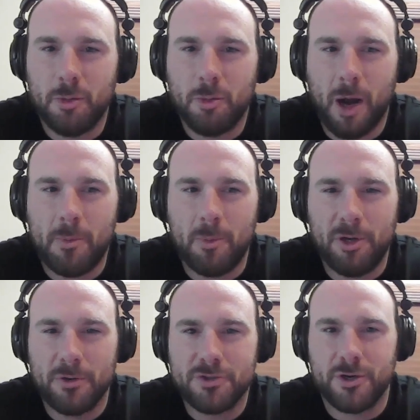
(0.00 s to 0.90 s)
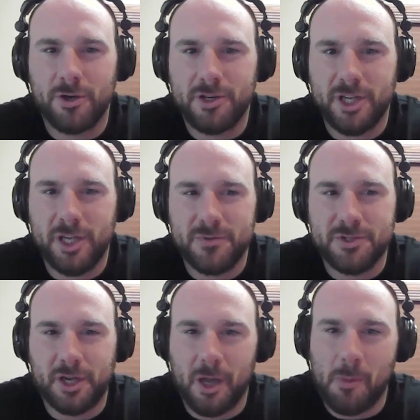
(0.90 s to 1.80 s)
probably no certainty he was
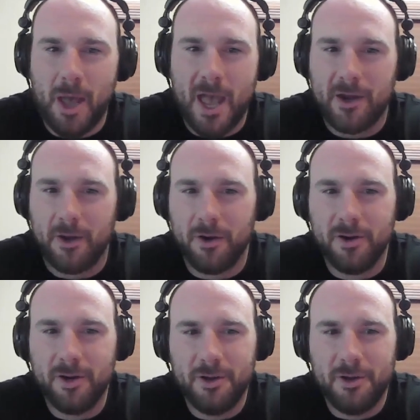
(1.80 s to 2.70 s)
going to come back or